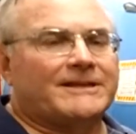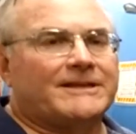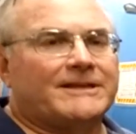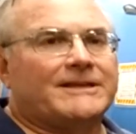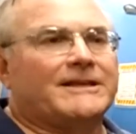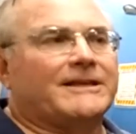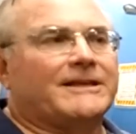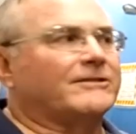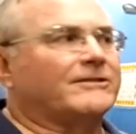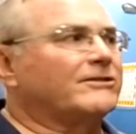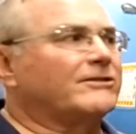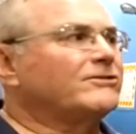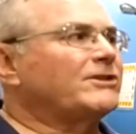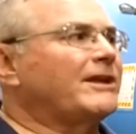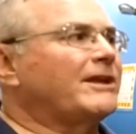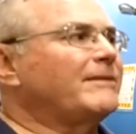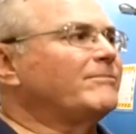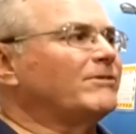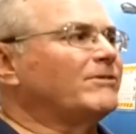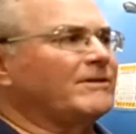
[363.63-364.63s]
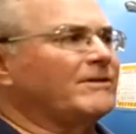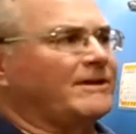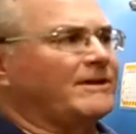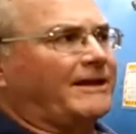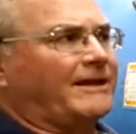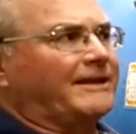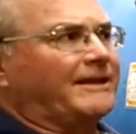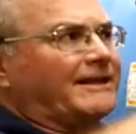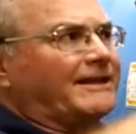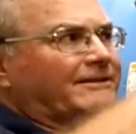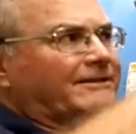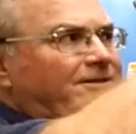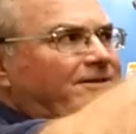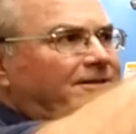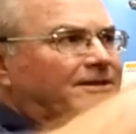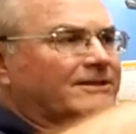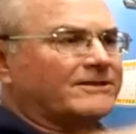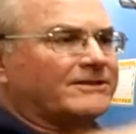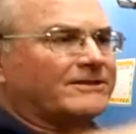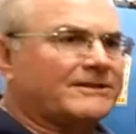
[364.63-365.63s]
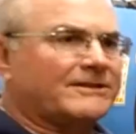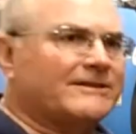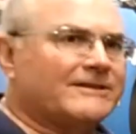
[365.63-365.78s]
in the chamber against this